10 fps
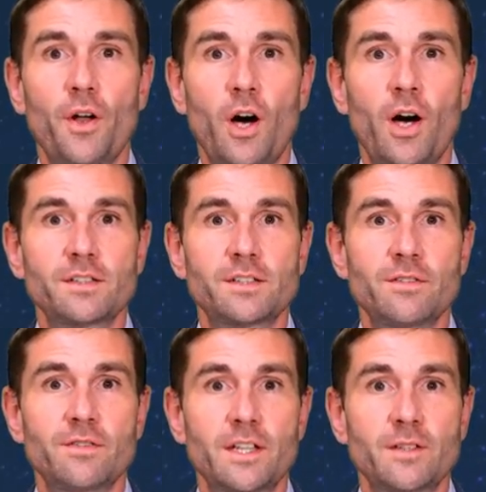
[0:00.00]
on Arts
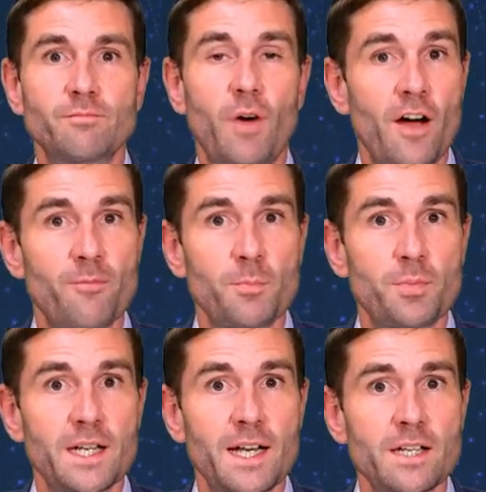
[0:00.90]
TV. I've
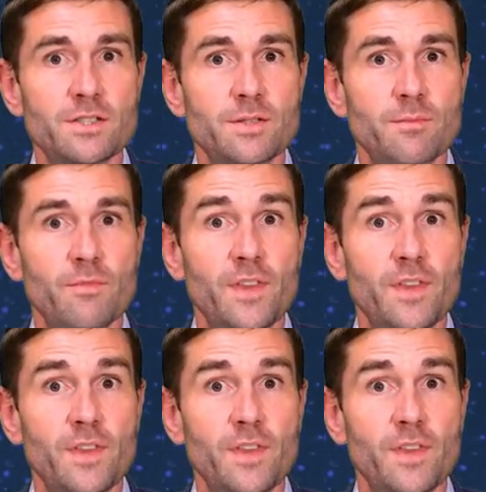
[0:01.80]
been Pete Nash.